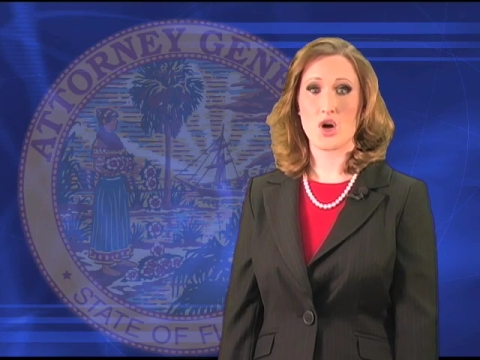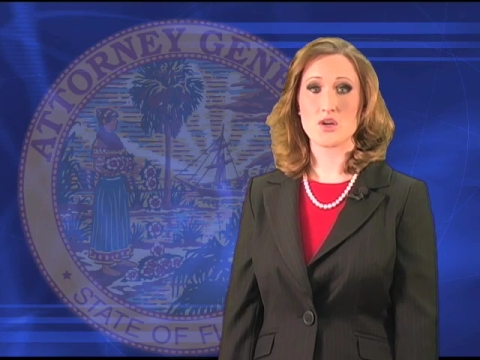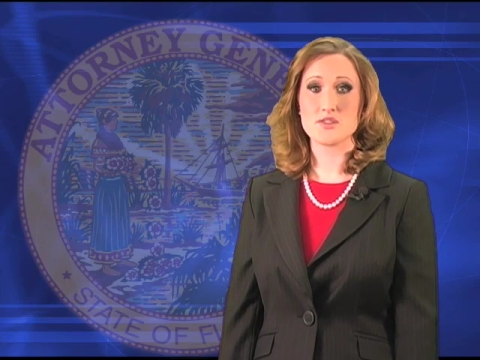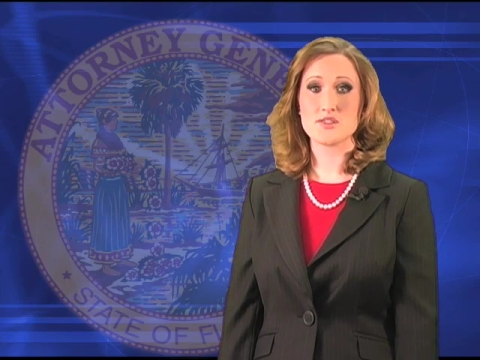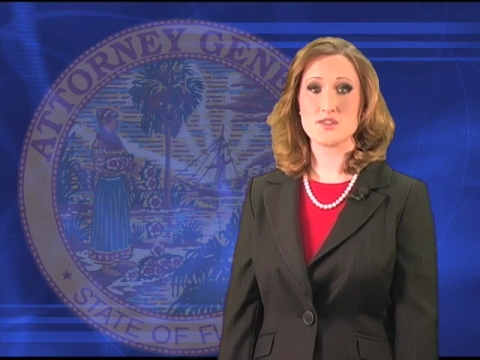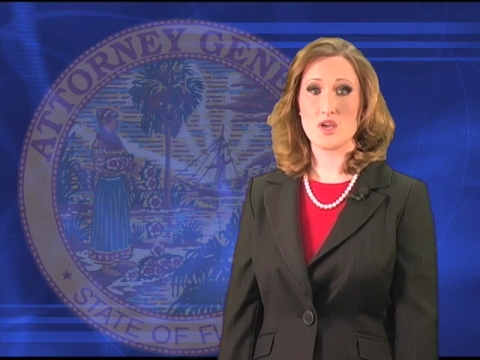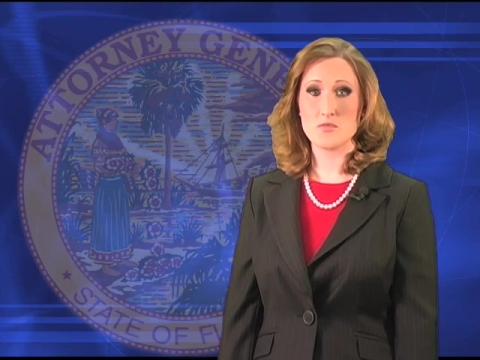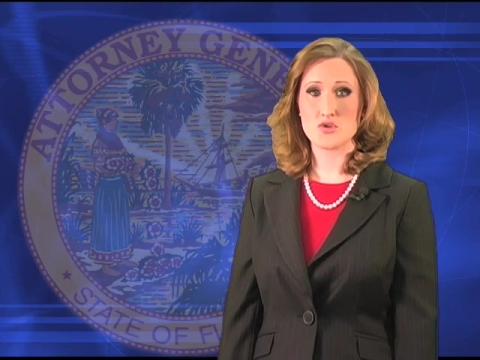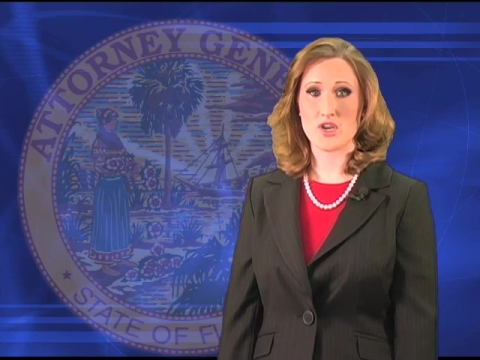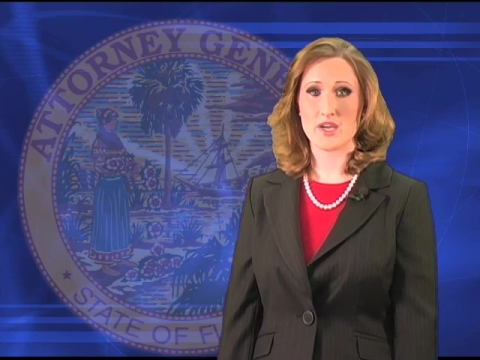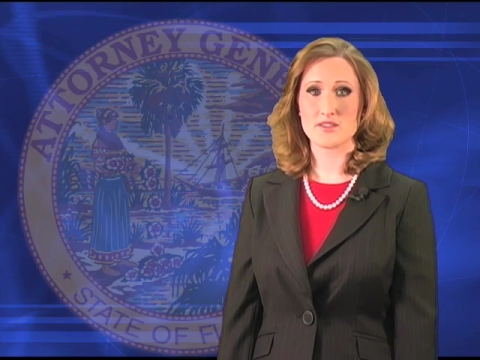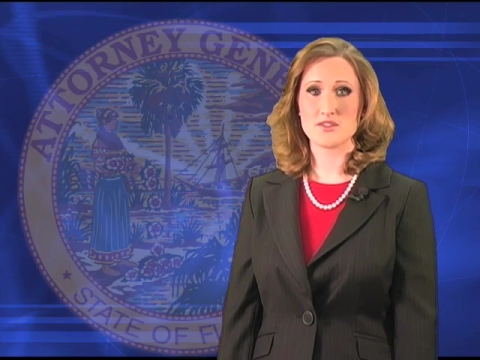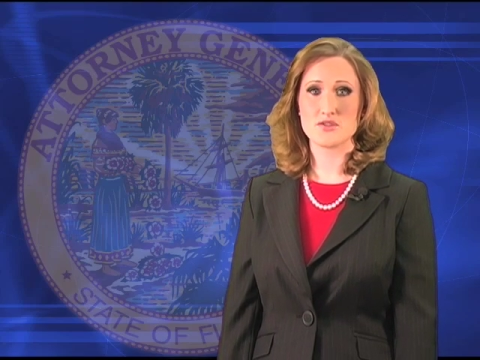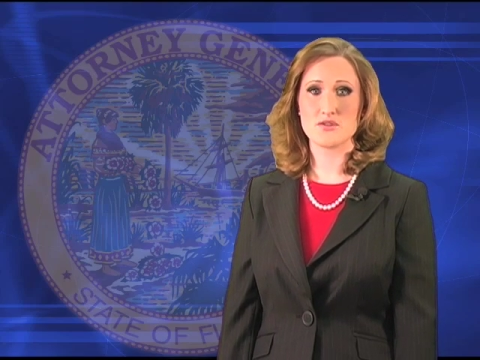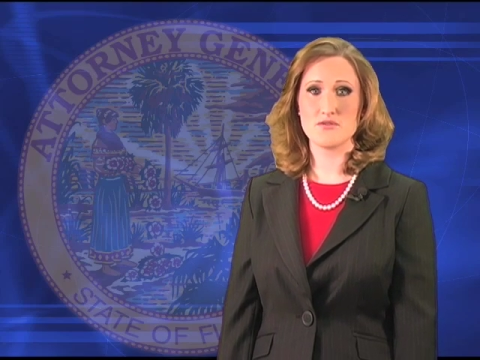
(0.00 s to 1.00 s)
are
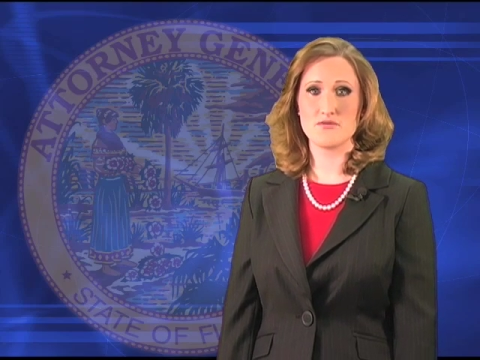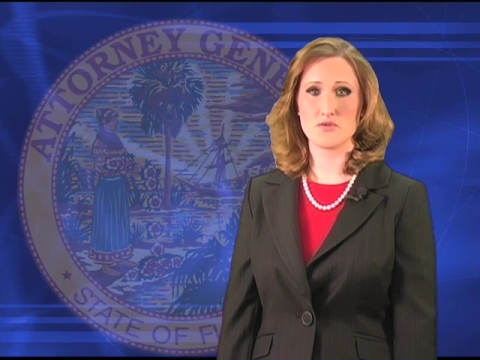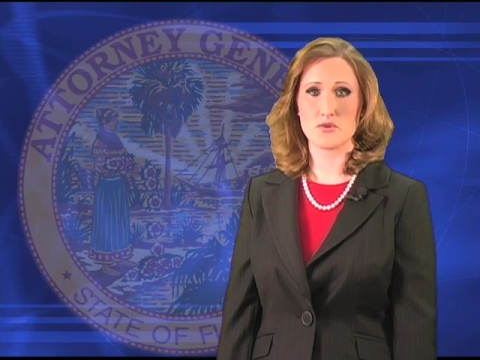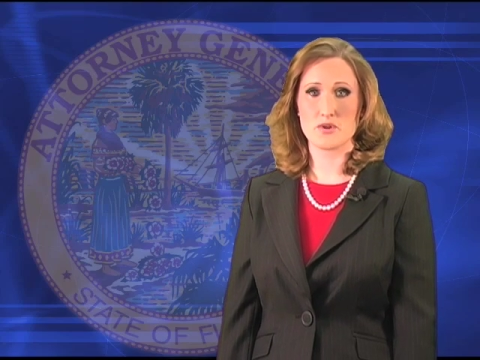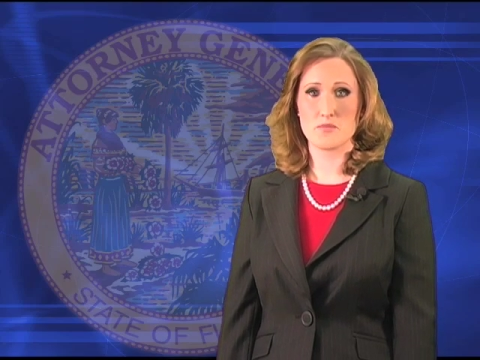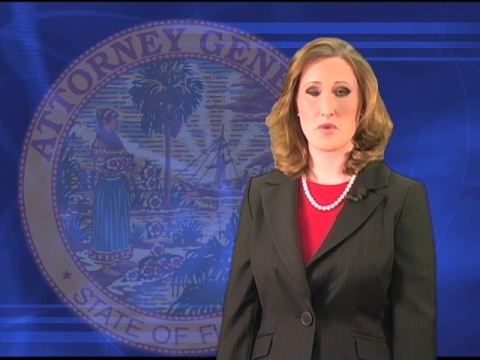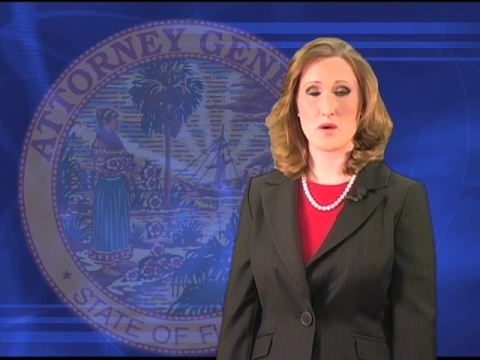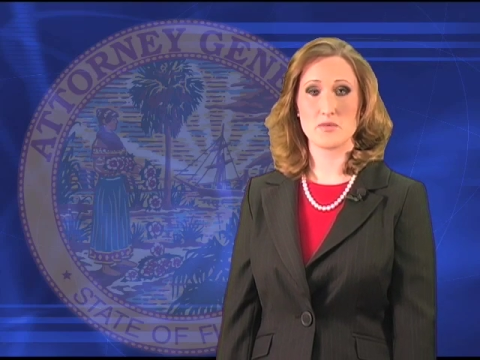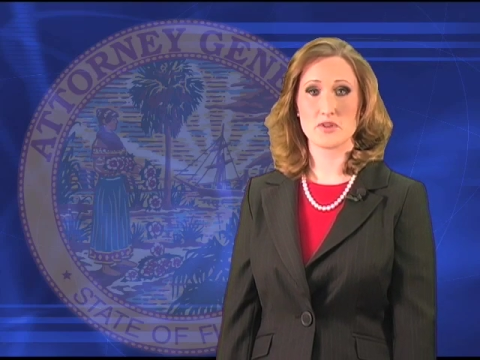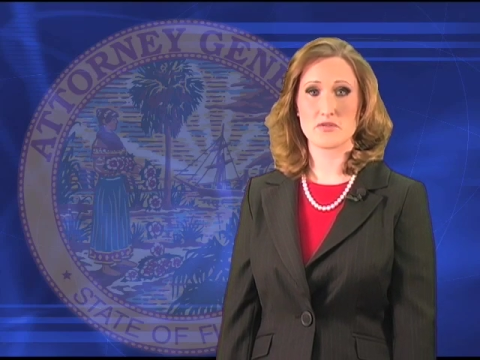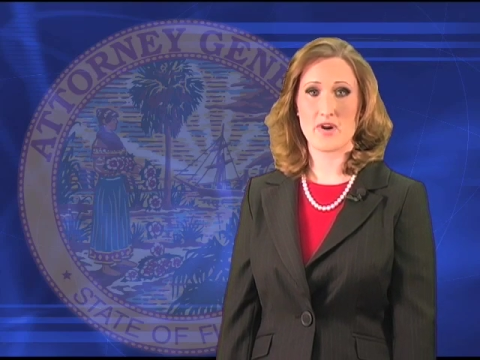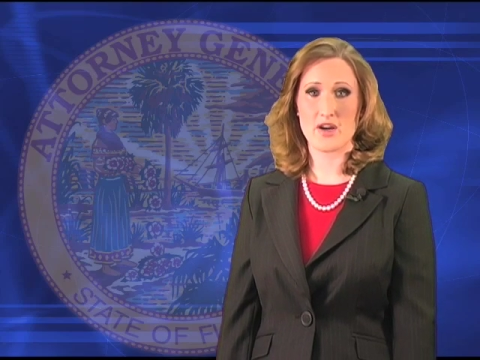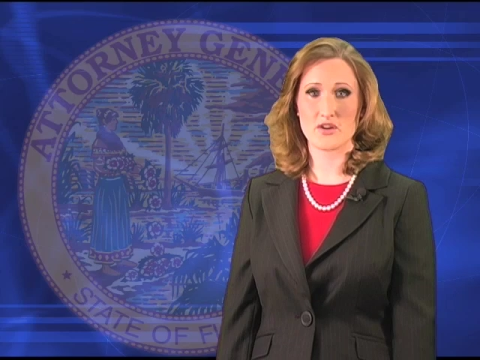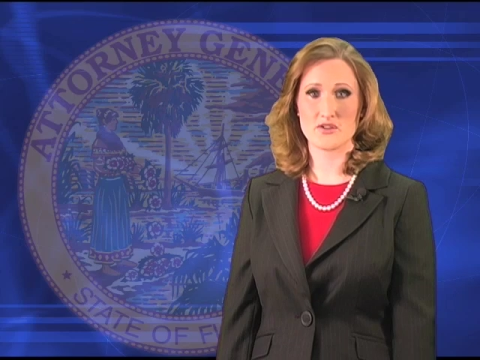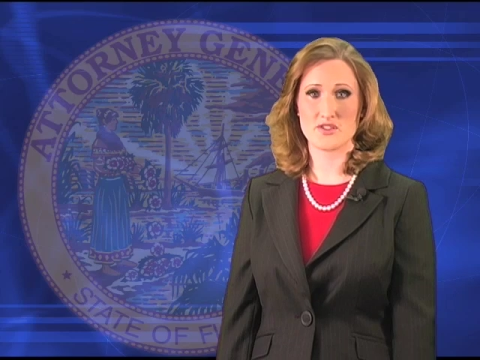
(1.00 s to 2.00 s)
subject to the Florida Public
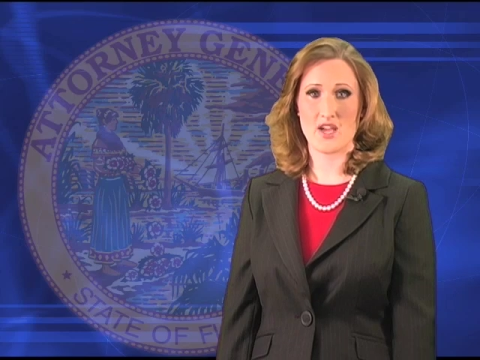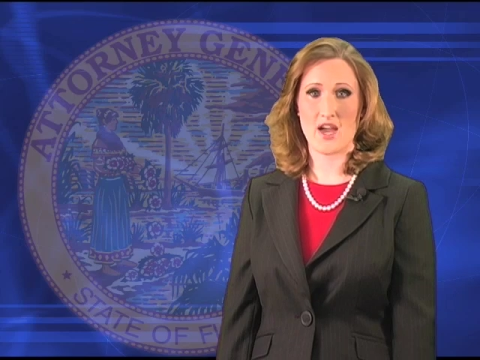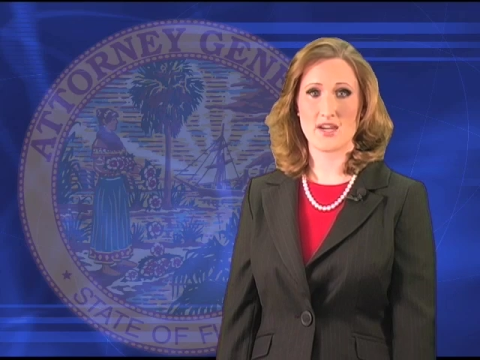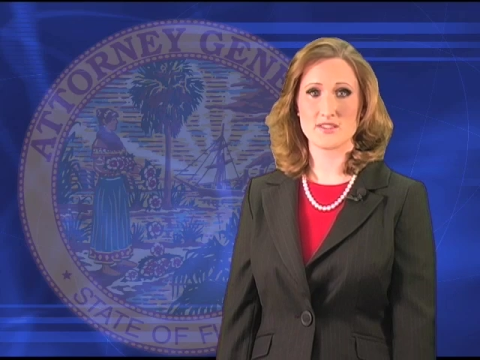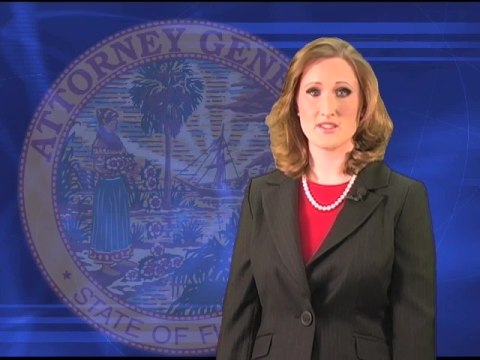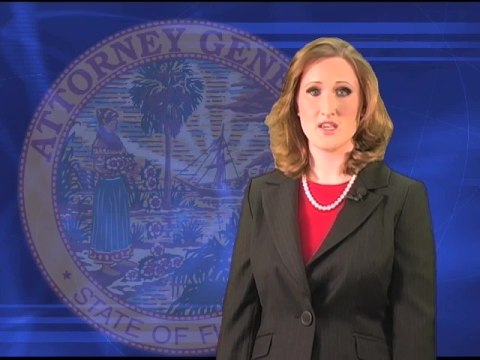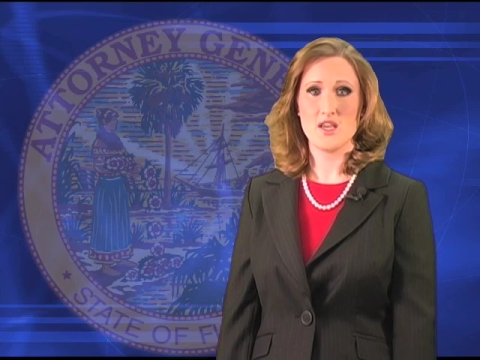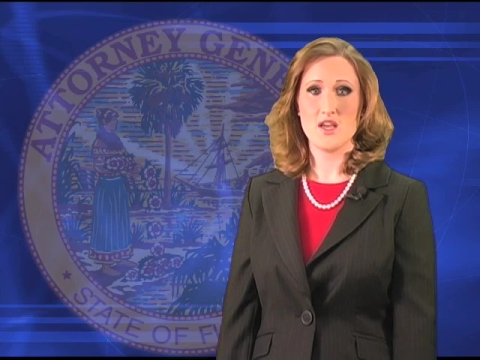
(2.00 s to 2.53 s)
Records Act,